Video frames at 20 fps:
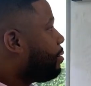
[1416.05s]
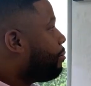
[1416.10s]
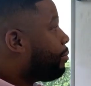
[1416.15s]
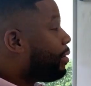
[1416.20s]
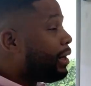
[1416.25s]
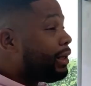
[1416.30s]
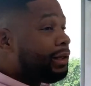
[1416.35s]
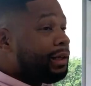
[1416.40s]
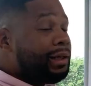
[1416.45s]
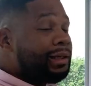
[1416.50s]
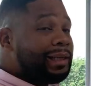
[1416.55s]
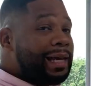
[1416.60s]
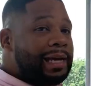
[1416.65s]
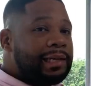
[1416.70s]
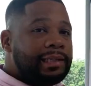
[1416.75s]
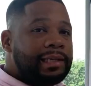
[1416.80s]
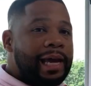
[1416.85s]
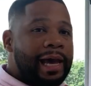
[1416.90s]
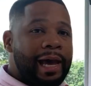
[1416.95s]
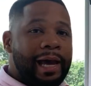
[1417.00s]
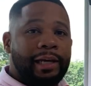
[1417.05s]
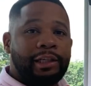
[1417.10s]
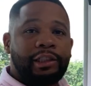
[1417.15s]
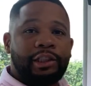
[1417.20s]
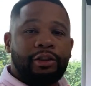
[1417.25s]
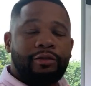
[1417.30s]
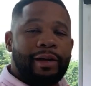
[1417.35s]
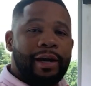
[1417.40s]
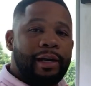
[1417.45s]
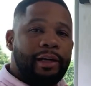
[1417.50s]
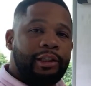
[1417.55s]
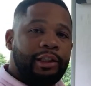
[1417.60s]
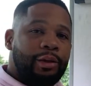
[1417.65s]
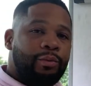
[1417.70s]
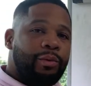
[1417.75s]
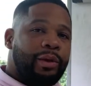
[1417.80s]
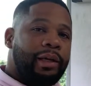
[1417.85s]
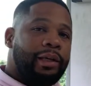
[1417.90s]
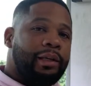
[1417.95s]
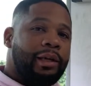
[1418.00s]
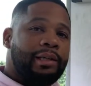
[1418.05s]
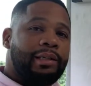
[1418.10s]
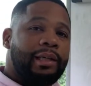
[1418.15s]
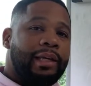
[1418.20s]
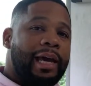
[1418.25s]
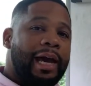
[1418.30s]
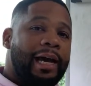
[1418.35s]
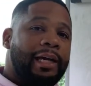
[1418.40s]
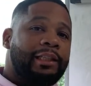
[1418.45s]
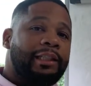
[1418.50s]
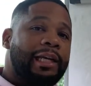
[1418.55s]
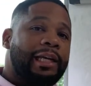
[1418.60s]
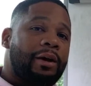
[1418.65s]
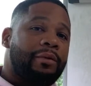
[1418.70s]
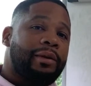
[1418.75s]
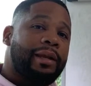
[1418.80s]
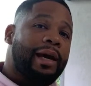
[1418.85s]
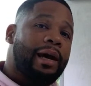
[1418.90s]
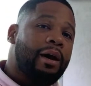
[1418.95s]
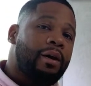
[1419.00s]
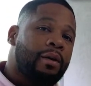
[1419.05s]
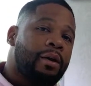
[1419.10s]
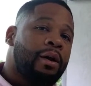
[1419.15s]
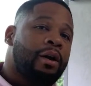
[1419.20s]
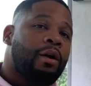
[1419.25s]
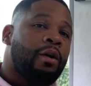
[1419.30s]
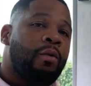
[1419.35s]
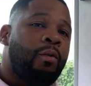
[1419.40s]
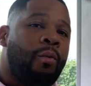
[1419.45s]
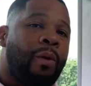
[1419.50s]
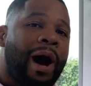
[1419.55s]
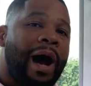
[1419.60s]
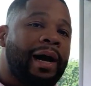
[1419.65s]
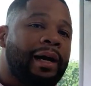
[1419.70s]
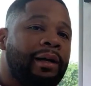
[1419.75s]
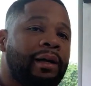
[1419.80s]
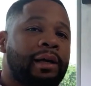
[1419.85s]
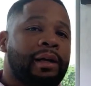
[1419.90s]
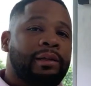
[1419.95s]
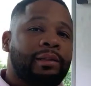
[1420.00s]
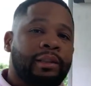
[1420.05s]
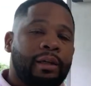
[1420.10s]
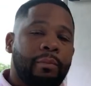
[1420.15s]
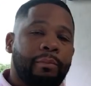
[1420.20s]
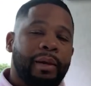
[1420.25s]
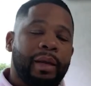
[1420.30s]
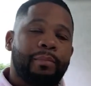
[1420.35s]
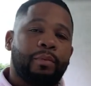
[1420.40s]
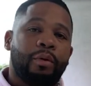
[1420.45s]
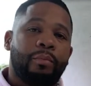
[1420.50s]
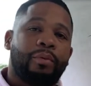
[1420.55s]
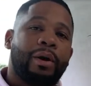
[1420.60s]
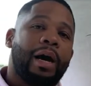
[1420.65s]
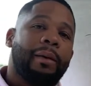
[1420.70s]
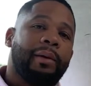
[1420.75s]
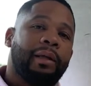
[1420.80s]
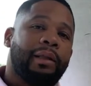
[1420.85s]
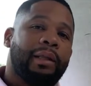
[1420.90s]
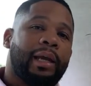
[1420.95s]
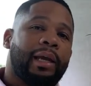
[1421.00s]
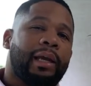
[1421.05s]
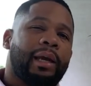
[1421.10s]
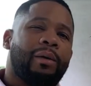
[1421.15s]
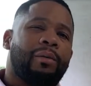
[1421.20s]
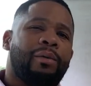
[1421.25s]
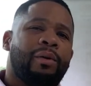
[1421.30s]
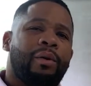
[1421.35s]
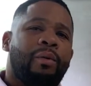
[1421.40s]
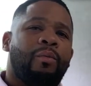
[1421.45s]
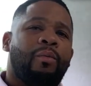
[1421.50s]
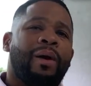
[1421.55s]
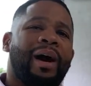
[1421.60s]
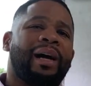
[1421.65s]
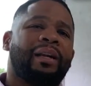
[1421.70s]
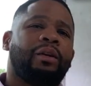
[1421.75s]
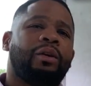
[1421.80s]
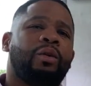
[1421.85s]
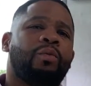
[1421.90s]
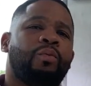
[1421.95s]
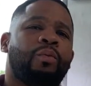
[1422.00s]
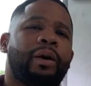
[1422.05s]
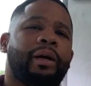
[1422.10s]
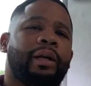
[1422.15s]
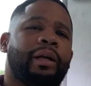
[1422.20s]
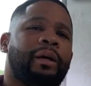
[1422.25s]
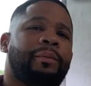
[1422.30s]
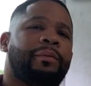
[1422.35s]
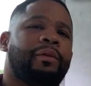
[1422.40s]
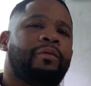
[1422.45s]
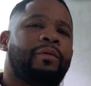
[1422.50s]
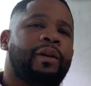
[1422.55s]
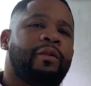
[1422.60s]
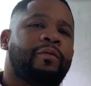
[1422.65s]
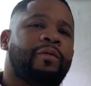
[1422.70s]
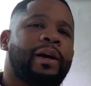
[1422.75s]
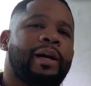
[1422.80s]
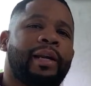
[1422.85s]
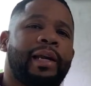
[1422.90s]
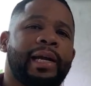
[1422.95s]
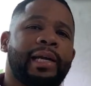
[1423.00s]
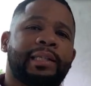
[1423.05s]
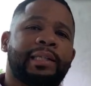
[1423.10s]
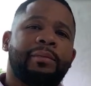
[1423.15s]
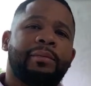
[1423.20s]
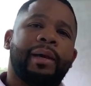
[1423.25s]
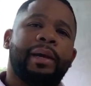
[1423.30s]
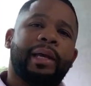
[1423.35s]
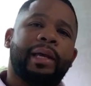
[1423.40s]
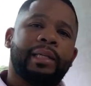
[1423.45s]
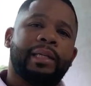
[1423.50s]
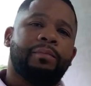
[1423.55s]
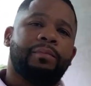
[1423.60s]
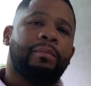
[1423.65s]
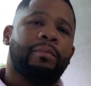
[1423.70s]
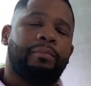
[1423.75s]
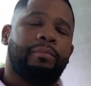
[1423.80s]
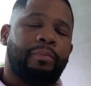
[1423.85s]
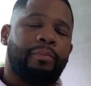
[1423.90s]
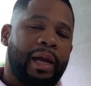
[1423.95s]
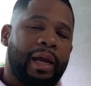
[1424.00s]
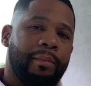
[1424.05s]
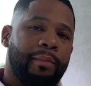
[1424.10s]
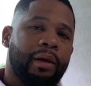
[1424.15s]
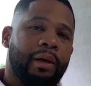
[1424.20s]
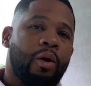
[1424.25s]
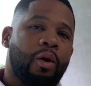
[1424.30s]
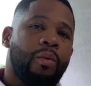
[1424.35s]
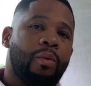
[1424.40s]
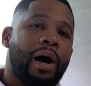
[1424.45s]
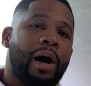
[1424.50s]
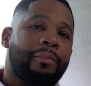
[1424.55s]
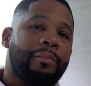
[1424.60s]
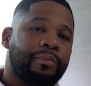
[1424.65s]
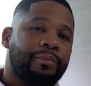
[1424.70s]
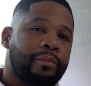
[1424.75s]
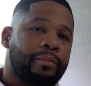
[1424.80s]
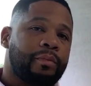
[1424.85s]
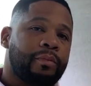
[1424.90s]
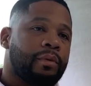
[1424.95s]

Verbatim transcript: But that's the exit strategy when he does the cash out. Now, why? Some people are probably thinking, why do you want him to refinance and make his payment go up?